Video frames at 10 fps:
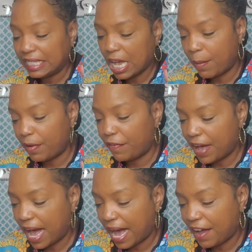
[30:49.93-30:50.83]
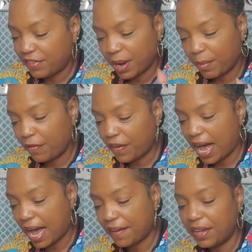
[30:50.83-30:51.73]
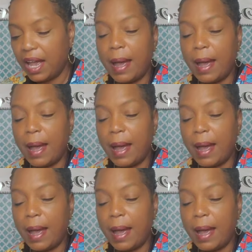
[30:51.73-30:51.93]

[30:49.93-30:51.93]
number five,